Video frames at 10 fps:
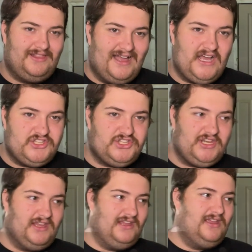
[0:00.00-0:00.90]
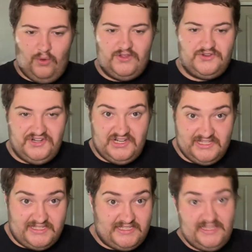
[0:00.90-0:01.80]
last year went on an
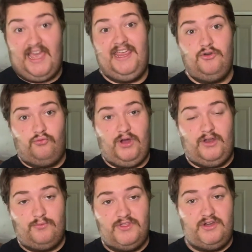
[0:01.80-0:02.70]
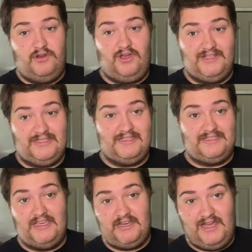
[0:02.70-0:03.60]
insane run with the Knights in the
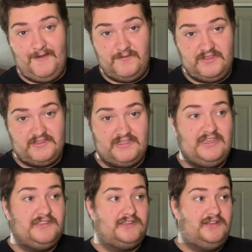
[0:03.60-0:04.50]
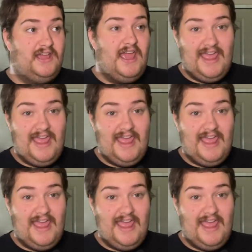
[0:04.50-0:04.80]
second half of the season